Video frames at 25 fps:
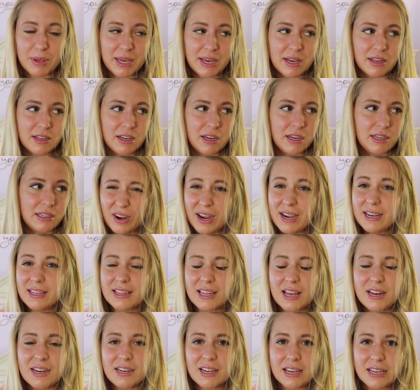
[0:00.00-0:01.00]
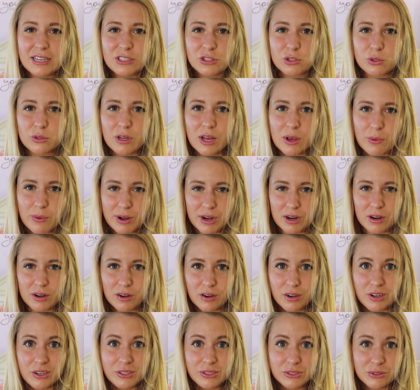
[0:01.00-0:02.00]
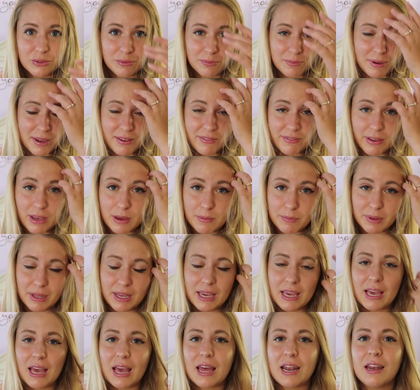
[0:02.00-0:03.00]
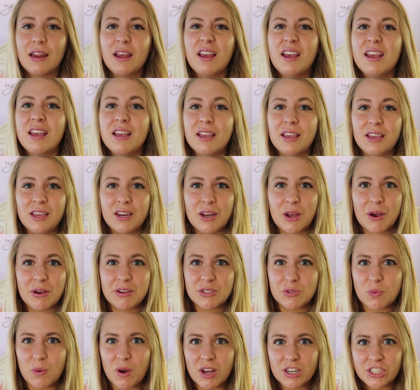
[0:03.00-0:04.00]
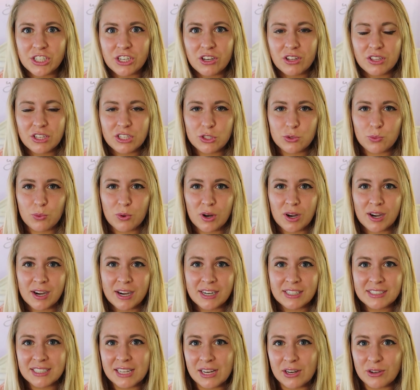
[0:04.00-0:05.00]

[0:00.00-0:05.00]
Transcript: because right at the end of high school I went on a cruise with my family, and I was watching all these workers.